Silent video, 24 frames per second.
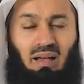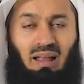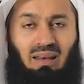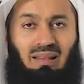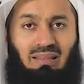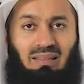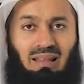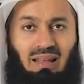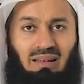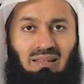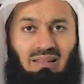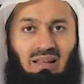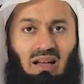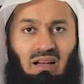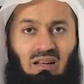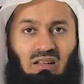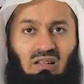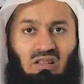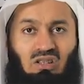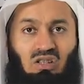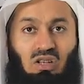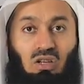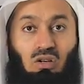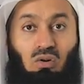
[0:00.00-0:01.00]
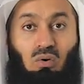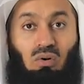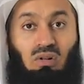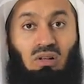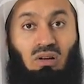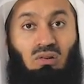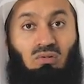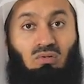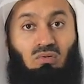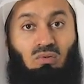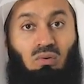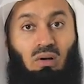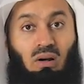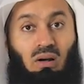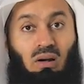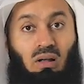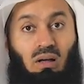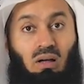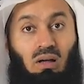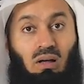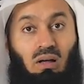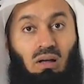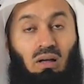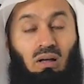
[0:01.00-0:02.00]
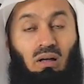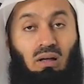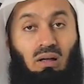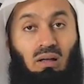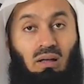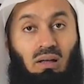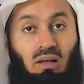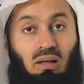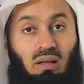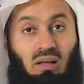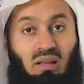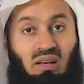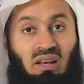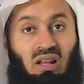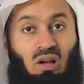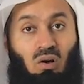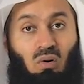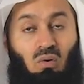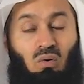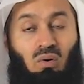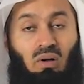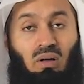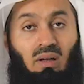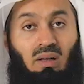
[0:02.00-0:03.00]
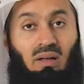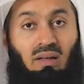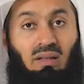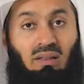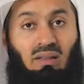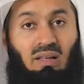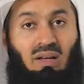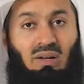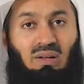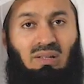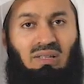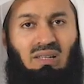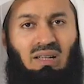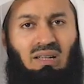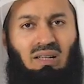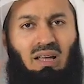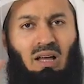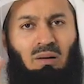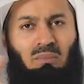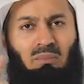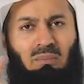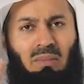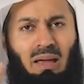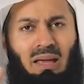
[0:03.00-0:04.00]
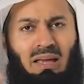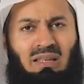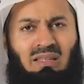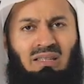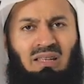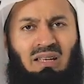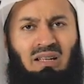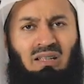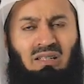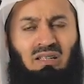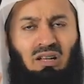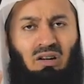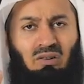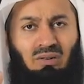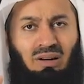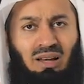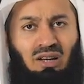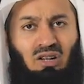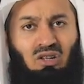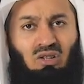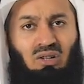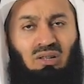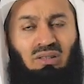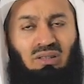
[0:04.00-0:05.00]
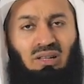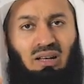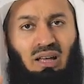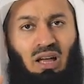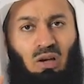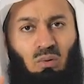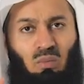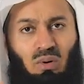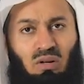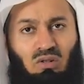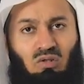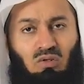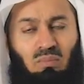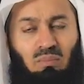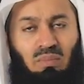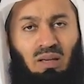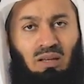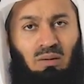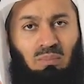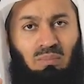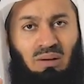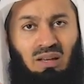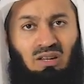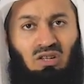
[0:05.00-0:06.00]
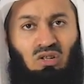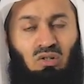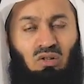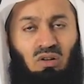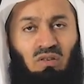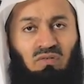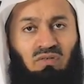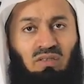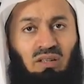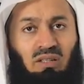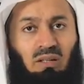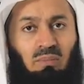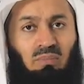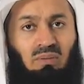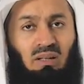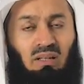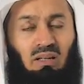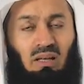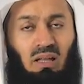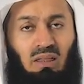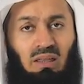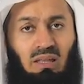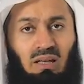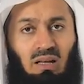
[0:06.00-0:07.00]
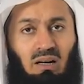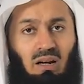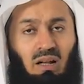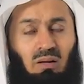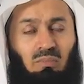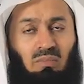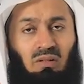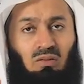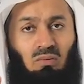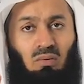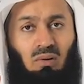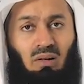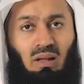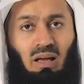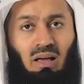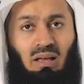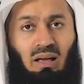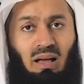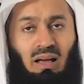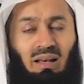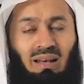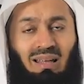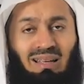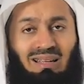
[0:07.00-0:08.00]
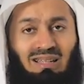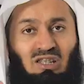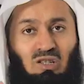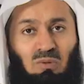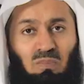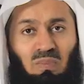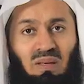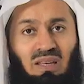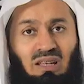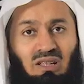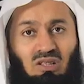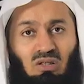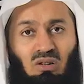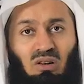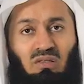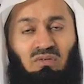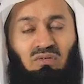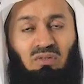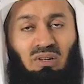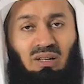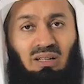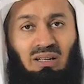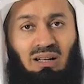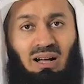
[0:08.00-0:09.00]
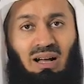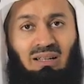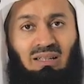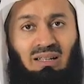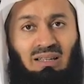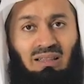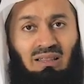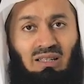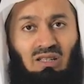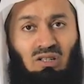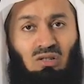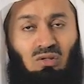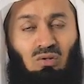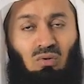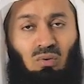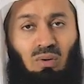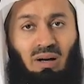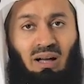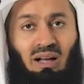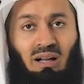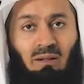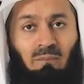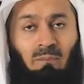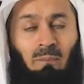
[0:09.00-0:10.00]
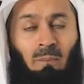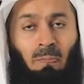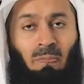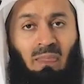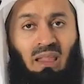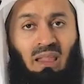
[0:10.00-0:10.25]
And in that darkness, he called out to Allah. Now, there is an amazing narration that I want to make mention of that Ibn Kathir rahmatullahi alayhi speaks of regarding this dua.